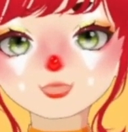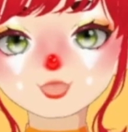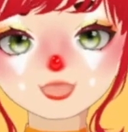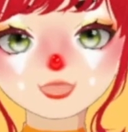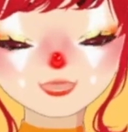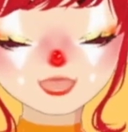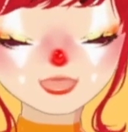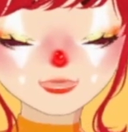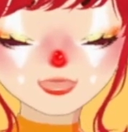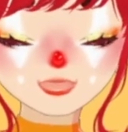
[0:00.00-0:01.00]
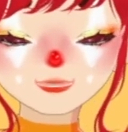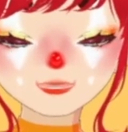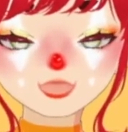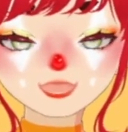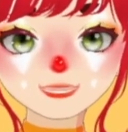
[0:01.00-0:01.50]
quite a few times. A lot of
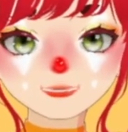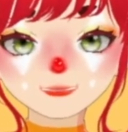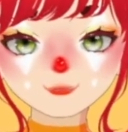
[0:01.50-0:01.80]
Christian bands.